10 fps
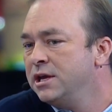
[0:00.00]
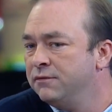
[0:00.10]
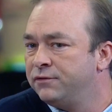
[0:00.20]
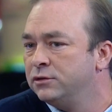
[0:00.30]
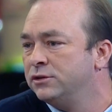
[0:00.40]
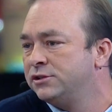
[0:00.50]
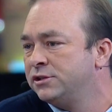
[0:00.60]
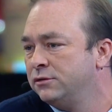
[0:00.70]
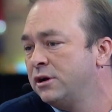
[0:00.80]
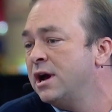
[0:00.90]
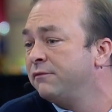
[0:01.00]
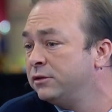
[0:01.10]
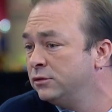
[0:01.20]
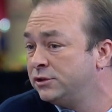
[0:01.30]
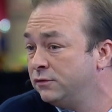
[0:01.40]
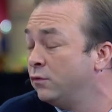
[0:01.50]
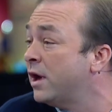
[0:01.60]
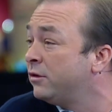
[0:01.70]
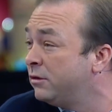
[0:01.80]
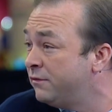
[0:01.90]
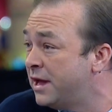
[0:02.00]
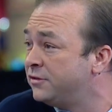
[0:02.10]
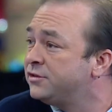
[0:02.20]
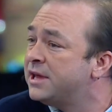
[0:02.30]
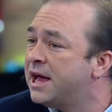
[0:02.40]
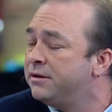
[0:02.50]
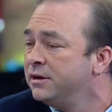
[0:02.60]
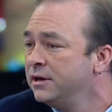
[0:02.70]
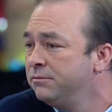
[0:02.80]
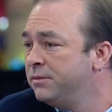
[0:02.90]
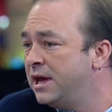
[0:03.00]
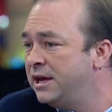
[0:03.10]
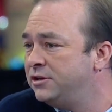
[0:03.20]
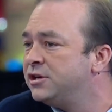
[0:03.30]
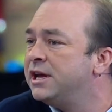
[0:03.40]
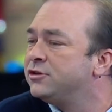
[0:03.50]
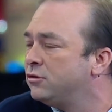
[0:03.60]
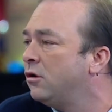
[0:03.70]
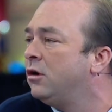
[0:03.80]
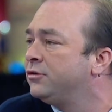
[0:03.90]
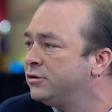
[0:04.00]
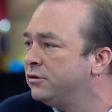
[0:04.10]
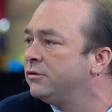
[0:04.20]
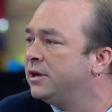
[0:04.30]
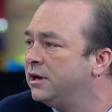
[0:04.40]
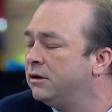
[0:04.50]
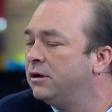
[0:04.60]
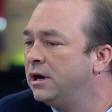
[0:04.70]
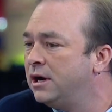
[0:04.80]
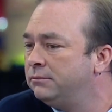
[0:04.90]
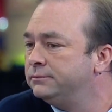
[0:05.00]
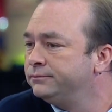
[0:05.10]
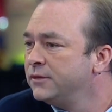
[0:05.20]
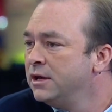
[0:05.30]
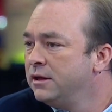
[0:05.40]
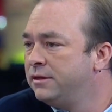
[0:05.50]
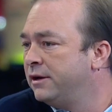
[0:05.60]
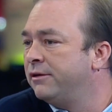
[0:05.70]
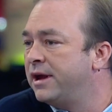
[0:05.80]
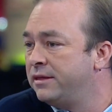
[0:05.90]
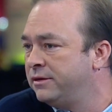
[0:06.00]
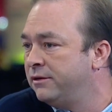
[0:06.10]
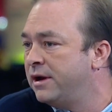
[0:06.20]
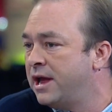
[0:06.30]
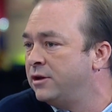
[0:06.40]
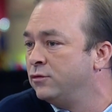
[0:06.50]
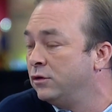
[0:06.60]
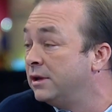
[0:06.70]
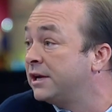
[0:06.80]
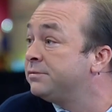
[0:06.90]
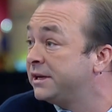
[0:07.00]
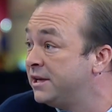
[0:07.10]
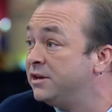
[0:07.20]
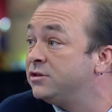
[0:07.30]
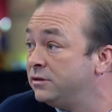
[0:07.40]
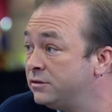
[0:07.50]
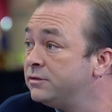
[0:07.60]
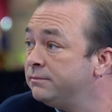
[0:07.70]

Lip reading: influence or confluence of weather events that may change or alter their annual expectations.